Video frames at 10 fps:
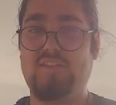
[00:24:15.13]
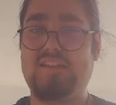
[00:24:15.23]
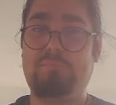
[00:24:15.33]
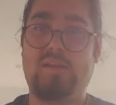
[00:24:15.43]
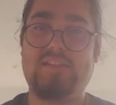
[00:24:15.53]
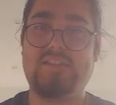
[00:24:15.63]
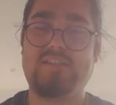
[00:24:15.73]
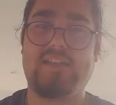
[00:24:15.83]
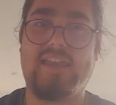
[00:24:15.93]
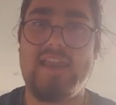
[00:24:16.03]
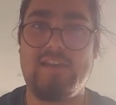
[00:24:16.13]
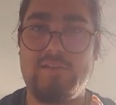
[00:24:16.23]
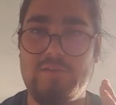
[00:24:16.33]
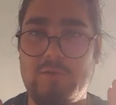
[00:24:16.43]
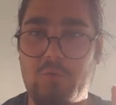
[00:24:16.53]
in some places. Again,
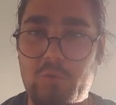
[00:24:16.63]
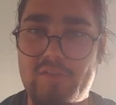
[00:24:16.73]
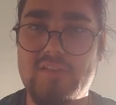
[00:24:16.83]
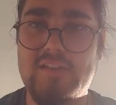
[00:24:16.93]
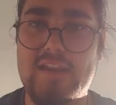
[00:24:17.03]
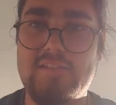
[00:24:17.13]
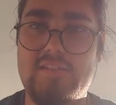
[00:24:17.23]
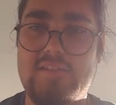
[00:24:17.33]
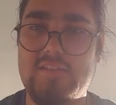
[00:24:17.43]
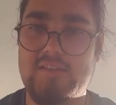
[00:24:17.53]
all of this analysis